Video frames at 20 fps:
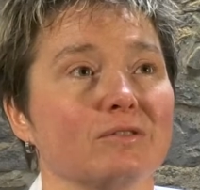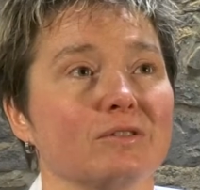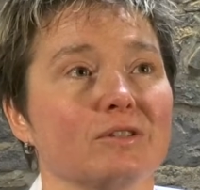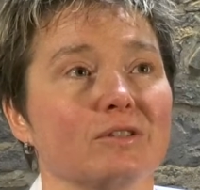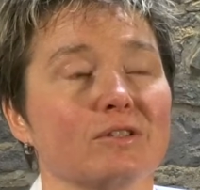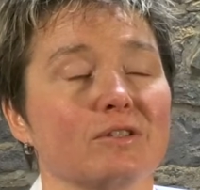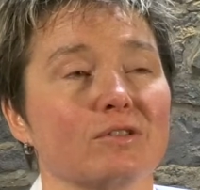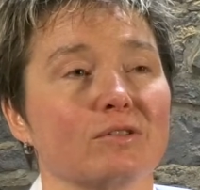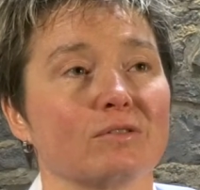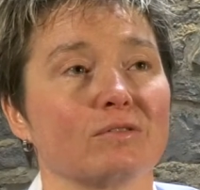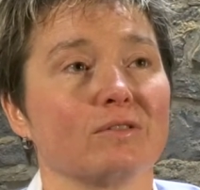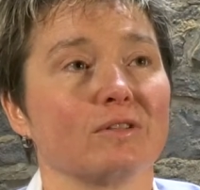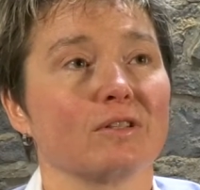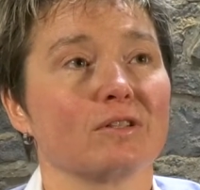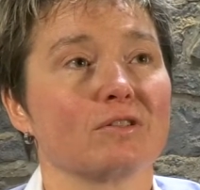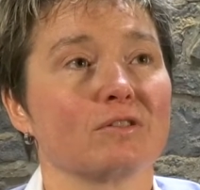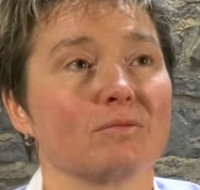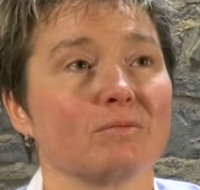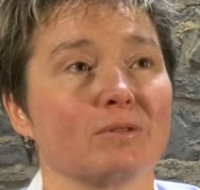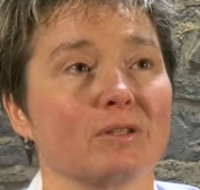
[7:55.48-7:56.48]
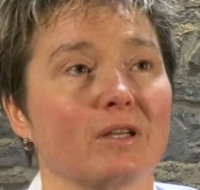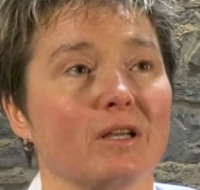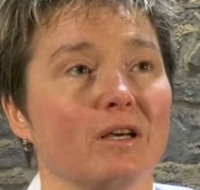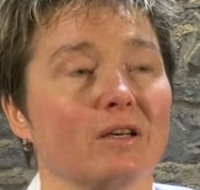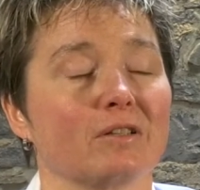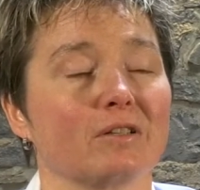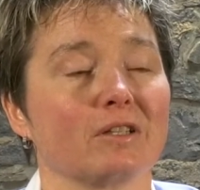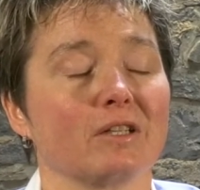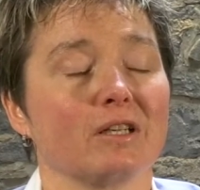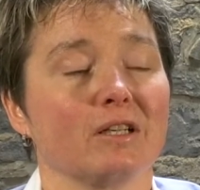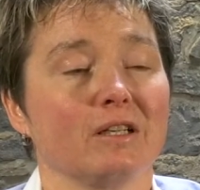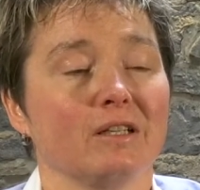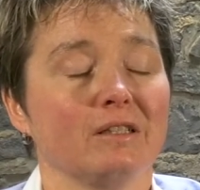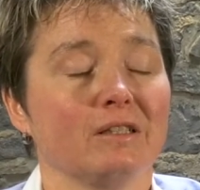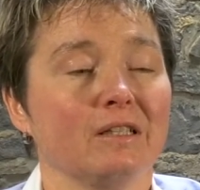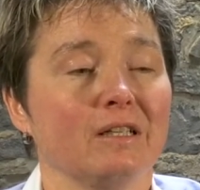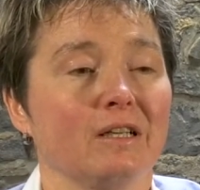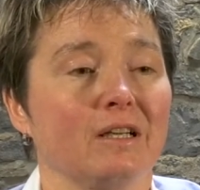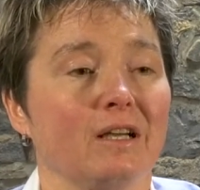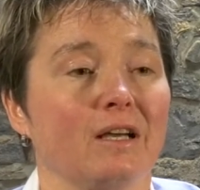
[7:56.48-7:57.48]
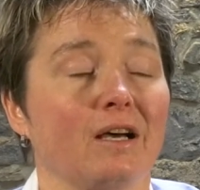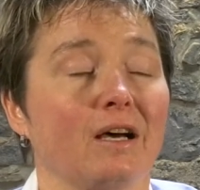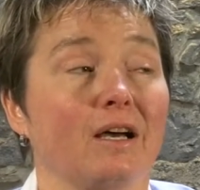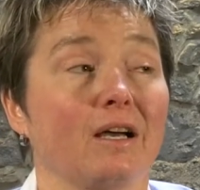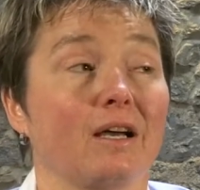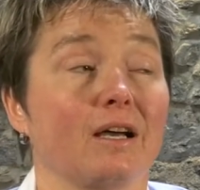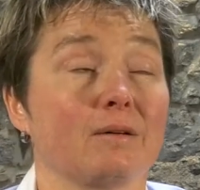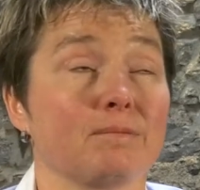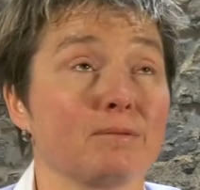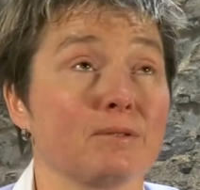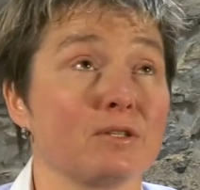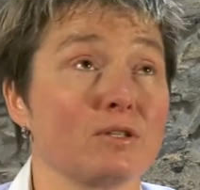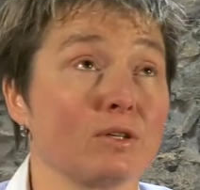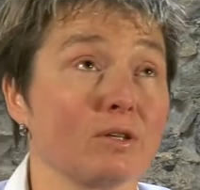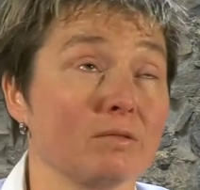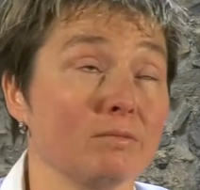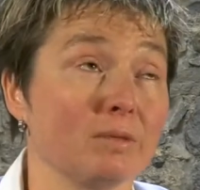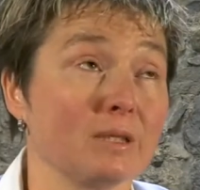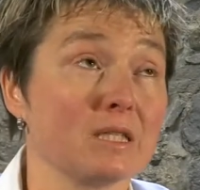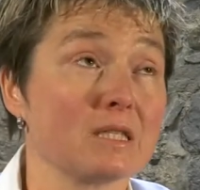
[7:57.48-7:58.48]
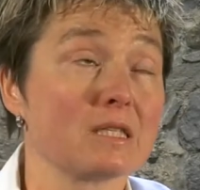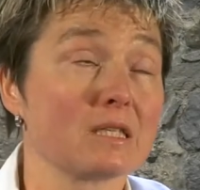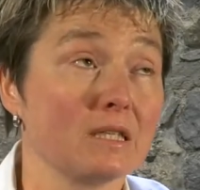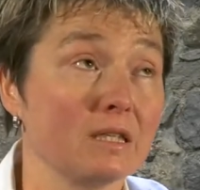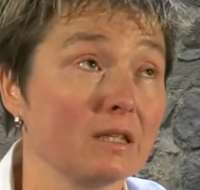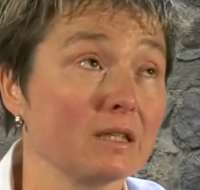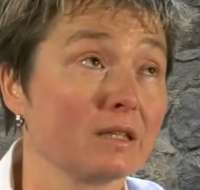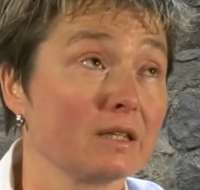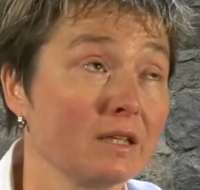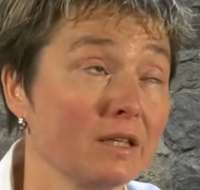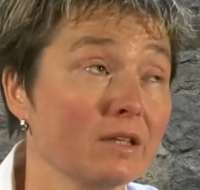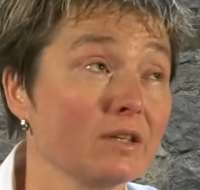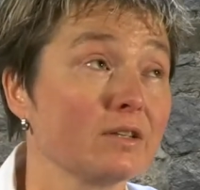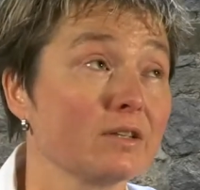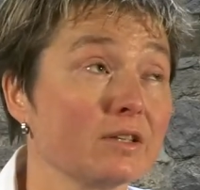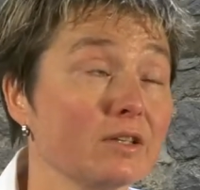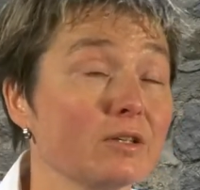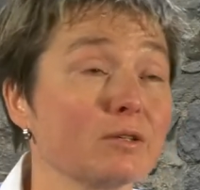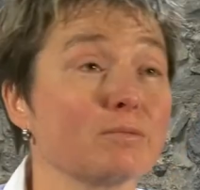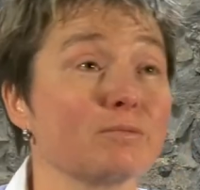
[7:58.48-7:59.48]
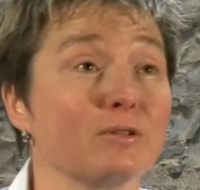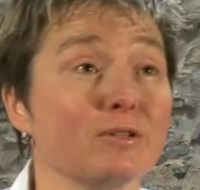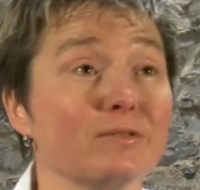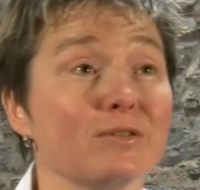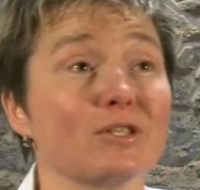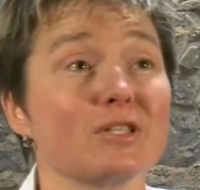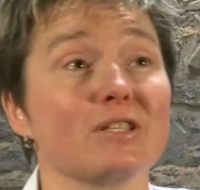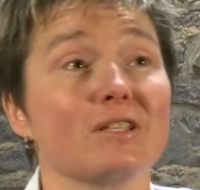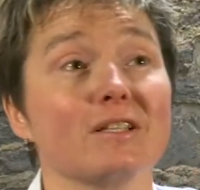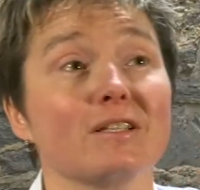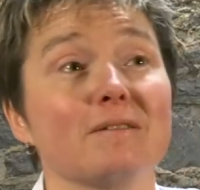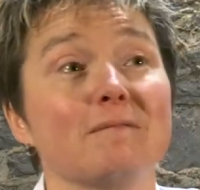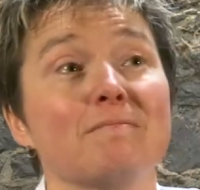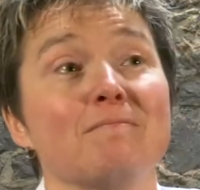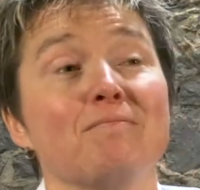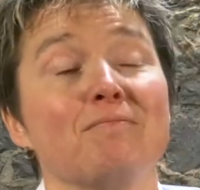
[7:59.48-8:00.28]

for a stroke fellowship in Calgary. I happened to have been skiing here the year previously